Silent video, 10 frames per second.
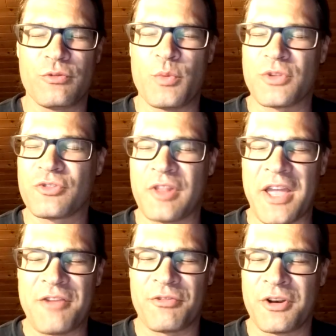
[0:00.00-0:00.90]
with
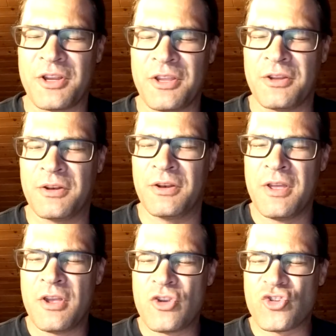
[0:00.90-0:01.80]
slavery and
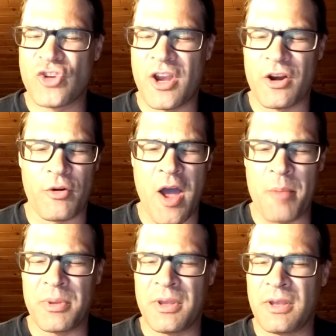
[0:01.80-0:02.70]

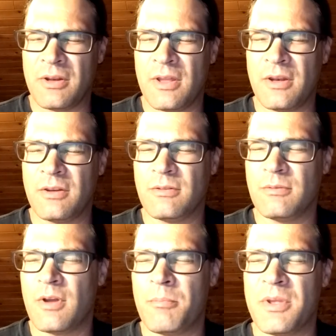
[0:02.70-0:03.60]
sharecropping,
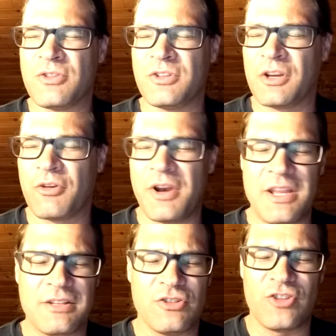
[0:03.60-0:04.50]
and it's an
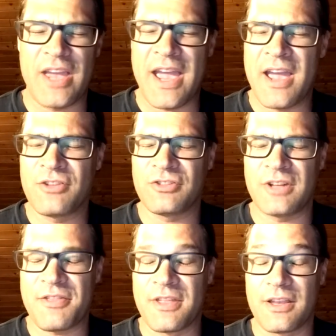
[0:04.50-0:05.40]
ingredient to jazz, and
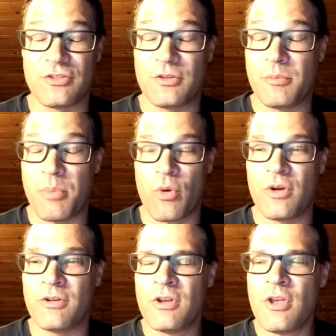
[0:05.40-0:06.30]
I think it's an
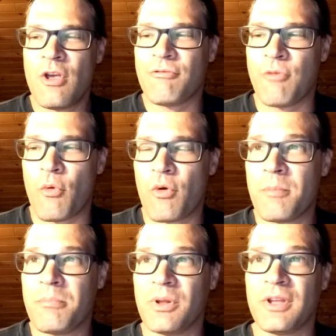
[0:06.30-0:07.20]
important
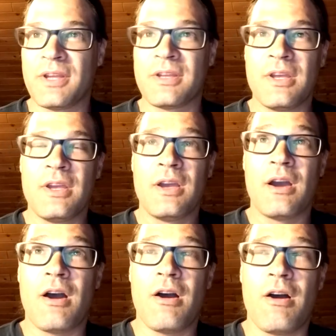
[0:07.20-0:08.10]
form. But
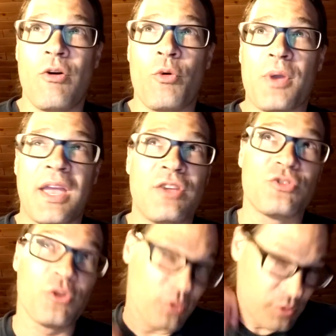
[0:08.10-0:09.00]
okay,
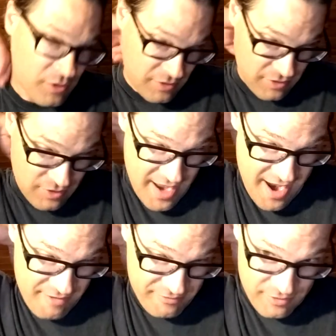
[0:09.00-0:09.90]
so you
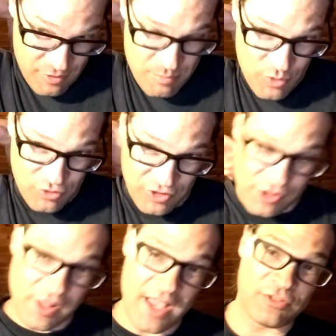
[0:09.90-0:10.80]
have a music
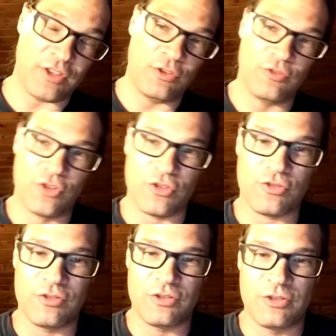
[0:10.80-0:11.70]
class that you've
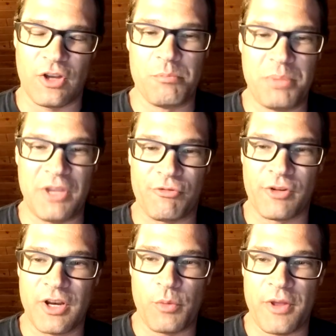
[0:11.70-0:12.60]
just done Be
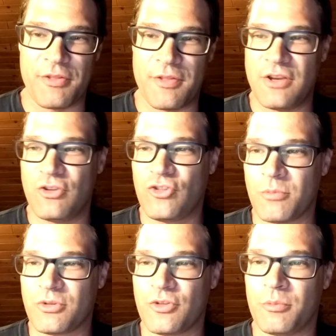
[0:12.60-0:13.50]
Free with, and then you
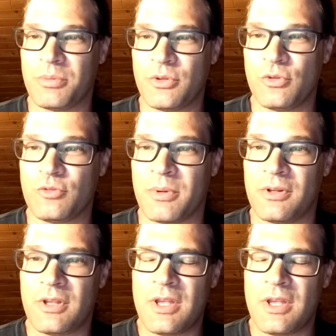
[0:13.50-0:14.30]
jump to the blues, but